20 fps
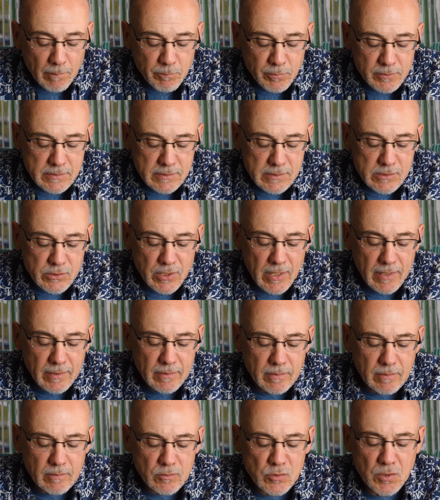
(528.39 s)
Prissy
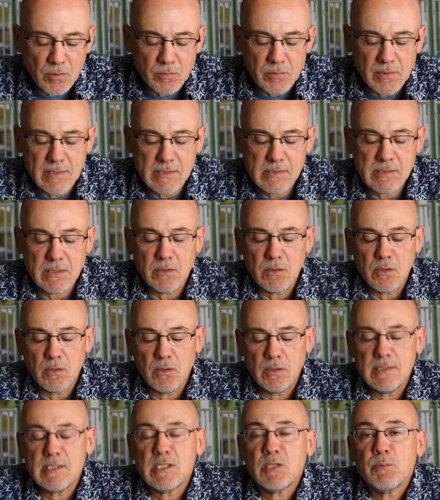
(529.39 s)
Jaden showed decent
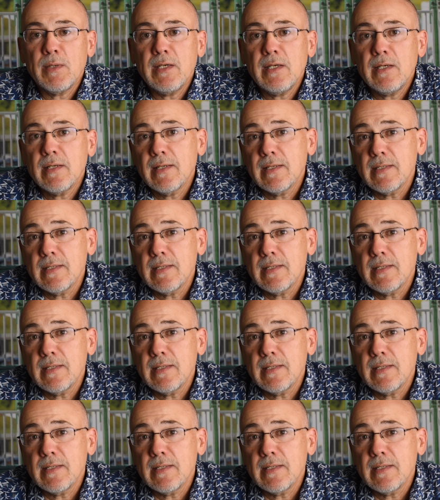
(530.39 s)
early speed